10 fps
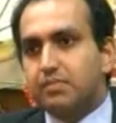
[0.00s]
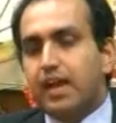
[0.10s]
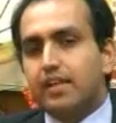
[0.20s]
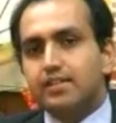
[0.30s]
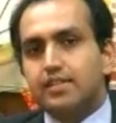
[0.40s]
in
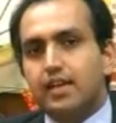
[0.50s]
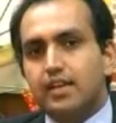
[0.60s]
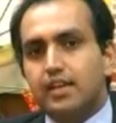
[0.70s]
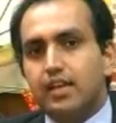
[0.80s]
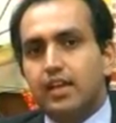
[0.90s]

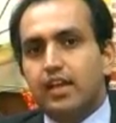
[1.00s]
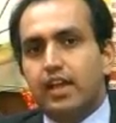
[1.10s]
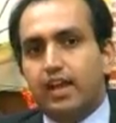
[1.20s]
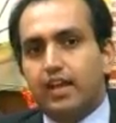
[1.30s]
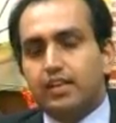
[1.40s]
Pakistan.
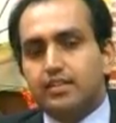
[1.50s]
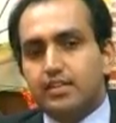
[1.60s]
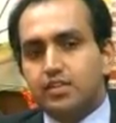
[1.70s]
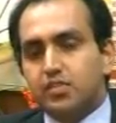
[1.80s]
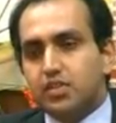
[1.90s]
The
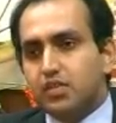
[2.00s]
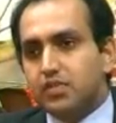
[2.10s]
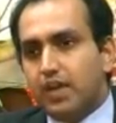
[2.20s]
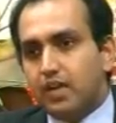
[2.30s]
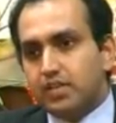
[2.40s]
institution
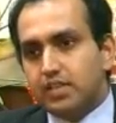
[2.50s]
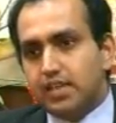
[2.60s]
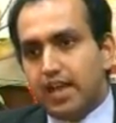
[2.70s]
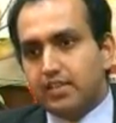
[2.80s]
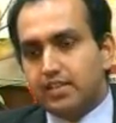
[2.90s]
was founded
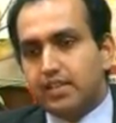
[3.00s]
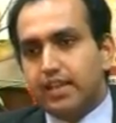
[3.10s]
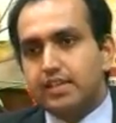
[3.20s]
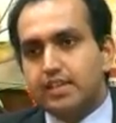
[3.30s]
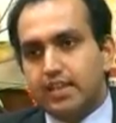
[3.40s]
in
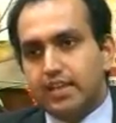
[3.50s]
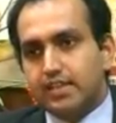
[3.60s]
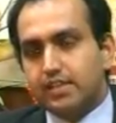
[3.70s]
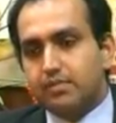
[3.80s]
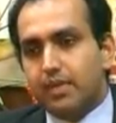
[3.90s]

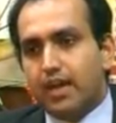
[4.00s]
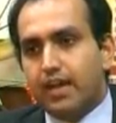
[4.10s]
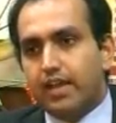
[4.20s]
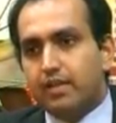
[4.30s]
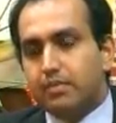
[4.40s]
1988
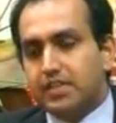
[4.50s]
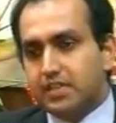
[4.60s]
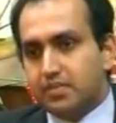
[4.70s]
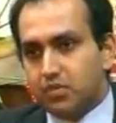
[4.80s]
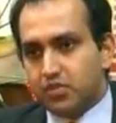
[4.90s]
by Mrs.